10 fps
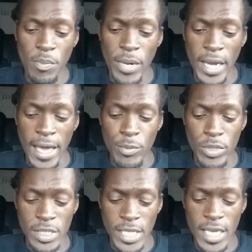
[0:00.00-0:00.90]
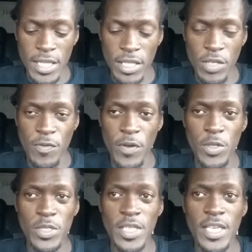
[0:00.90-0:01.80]
But I would say that the
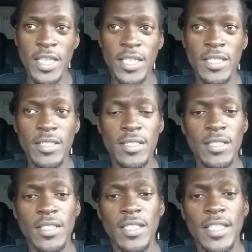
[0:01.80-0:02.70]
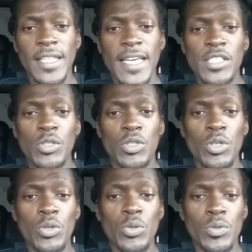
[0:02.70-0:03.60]
first thing that you
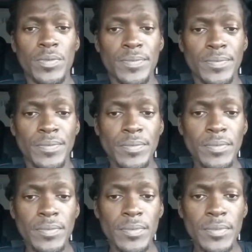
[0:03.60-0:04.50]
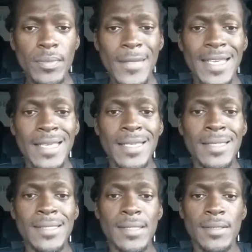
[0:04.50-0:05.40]
do
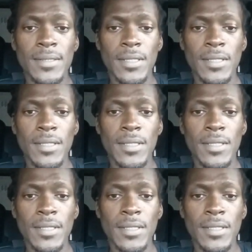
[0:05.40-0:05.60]
is,